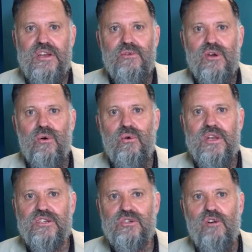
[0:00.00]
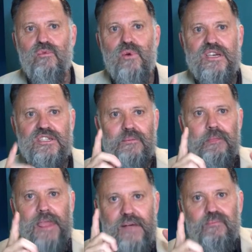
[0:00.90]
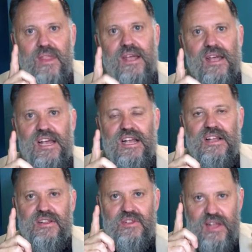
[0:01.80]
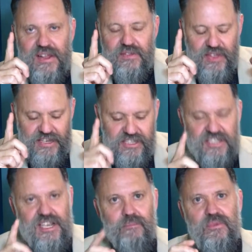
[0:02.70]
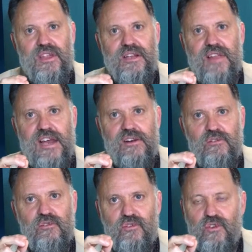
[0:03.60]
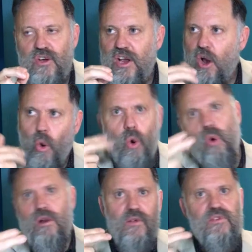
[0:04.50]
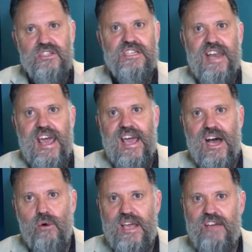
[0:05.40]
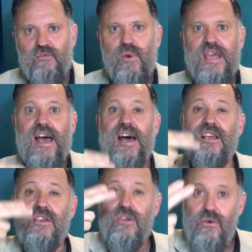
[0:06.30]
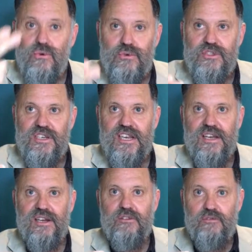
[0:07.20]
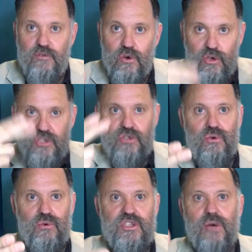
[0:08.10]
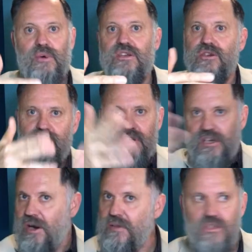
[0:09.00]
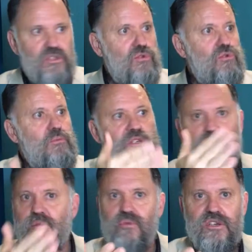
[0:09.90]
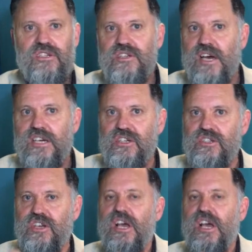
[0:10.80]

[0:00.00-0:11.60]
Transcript: recording softwares, there's something that for all of us now, if we are using virtual, so we're using either Zoom or different presentations,